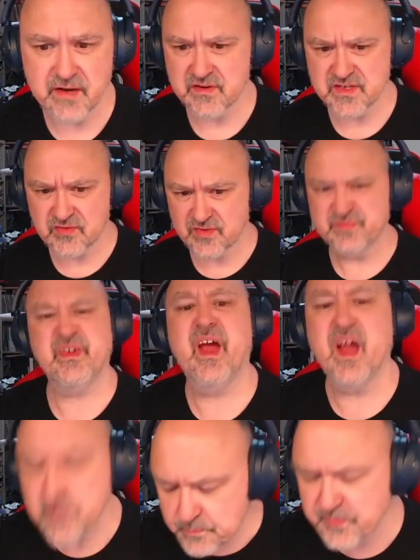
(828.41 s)
and sort of
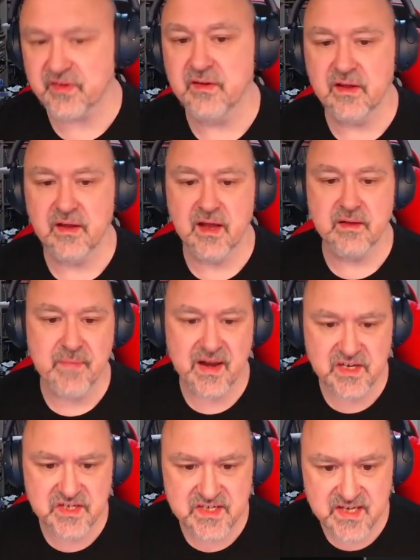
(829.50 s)
and
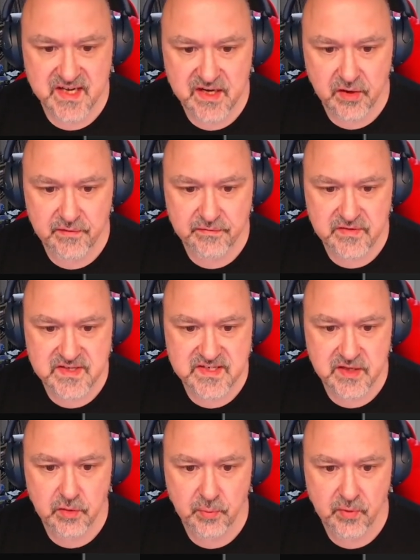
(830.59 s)
manages to hit her for a
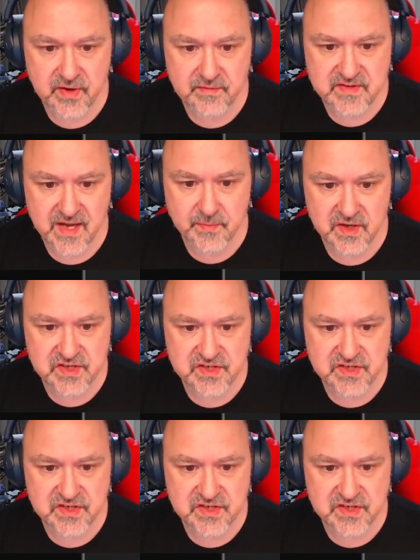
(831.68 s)
single point of damage.